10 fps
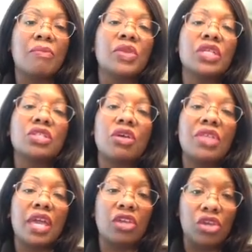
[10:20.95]
so
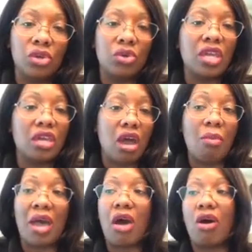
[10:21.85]
that you can come
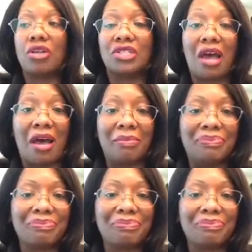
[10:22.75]
out on top.